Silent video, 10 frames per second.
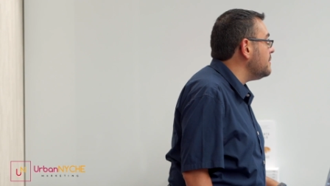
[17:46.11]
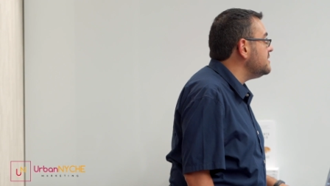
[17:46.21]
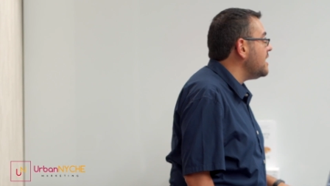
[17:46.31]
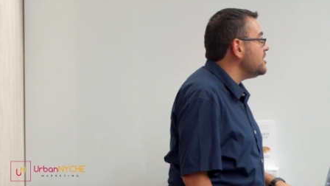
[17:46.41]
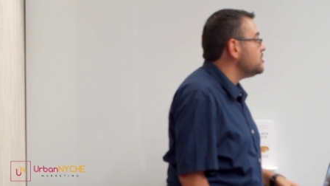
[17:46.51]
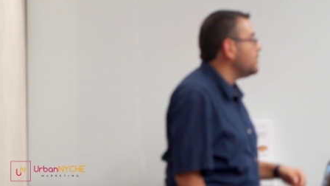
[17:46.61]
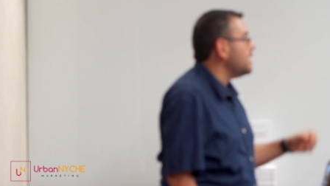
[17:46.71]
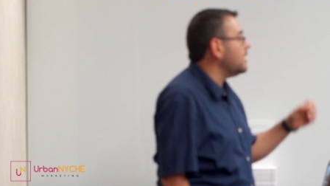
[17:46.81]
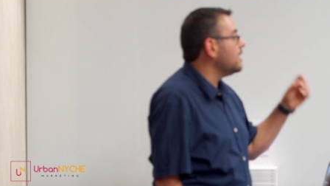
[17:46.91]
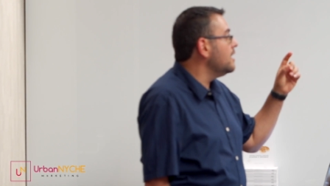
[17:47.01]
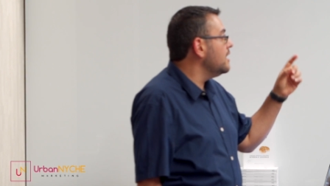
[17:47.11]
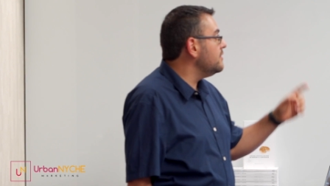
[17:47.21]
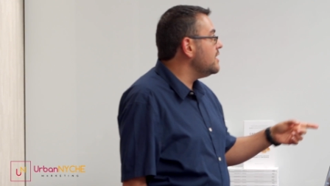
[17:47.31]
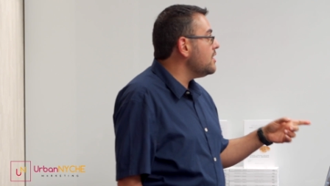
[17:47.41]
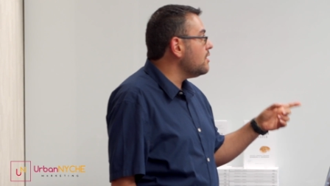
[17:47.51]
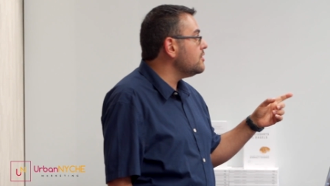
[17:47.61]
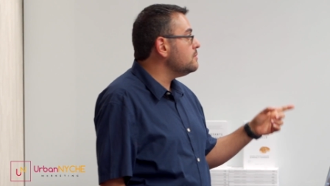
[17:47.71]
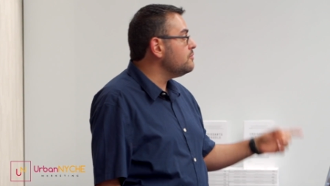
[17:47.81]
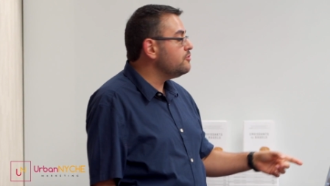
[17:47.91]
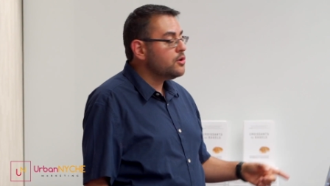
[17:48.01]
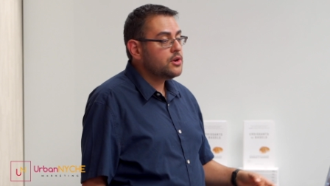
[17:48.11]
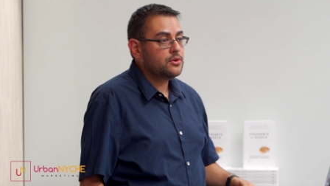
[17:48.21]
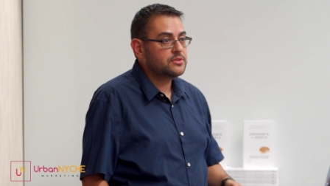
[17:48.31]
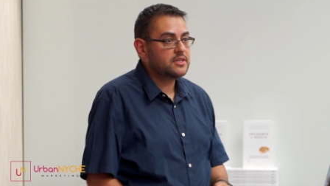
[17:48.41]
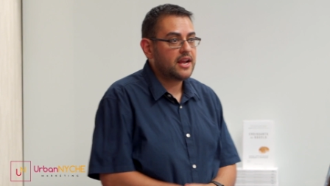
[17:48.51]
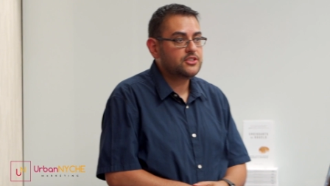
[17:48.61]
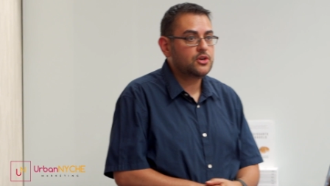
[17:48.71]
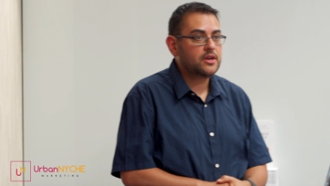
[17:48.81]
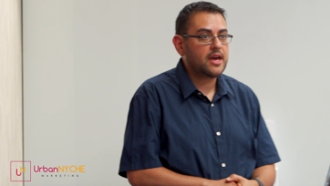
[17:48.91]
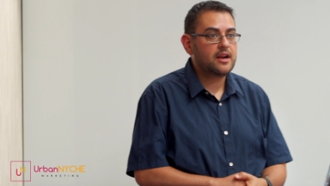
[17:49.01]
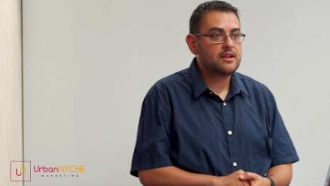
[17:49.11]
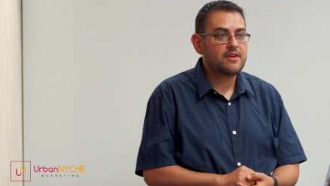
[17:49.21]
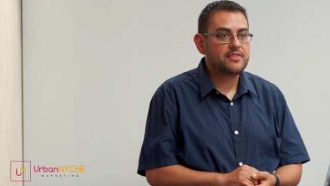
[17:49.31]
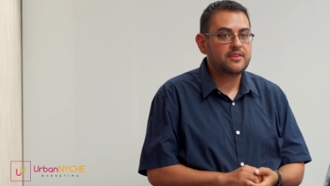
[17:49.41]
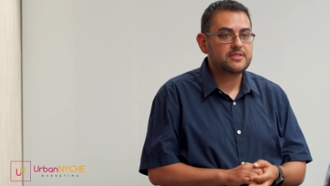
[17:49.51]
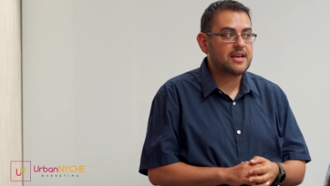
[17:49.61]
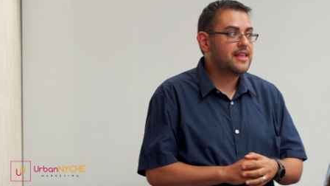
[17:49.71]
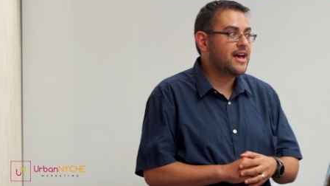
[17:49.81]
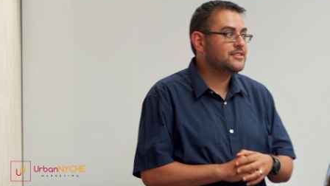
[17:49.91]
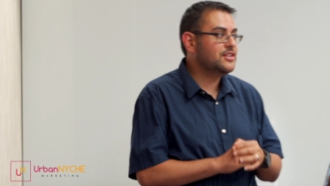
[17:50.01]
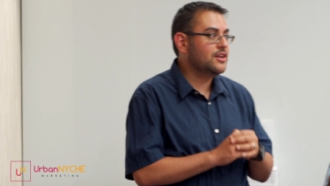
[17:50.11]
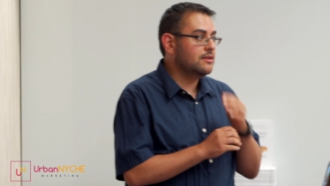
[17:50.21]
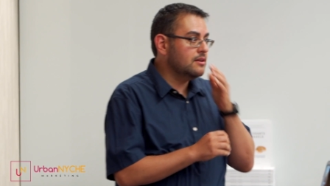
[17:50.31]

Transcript: I'm exaggerating. Here are some photos that I took at an event that was at last year,